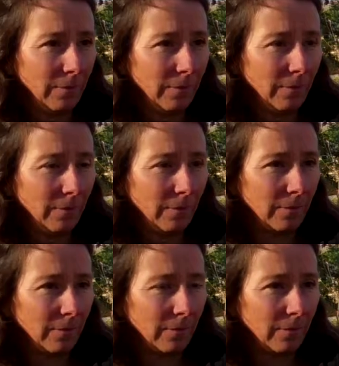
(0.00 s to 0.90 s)

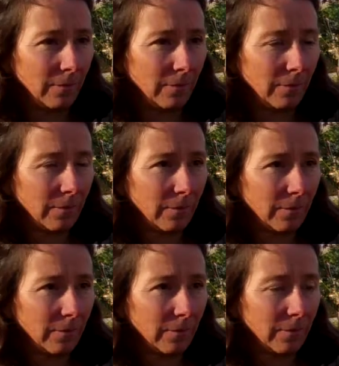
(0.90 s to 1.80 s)

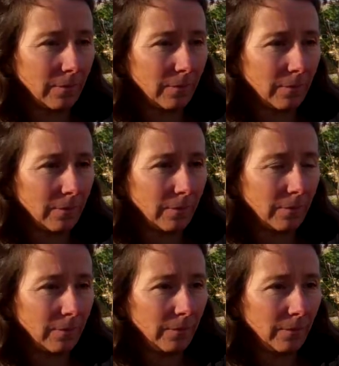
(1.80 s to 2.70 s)

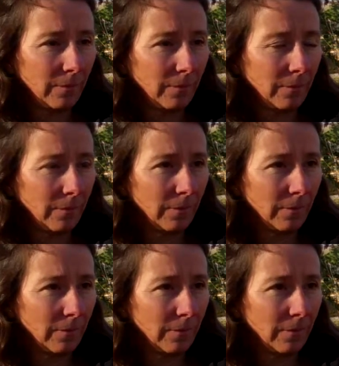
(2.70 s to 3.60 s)

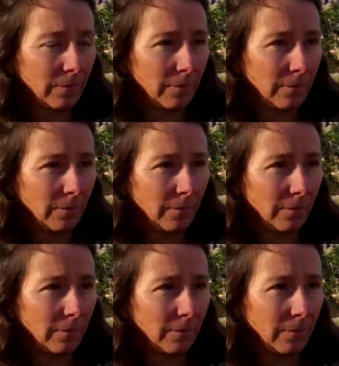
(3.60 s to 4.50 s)
The person shown says nothing.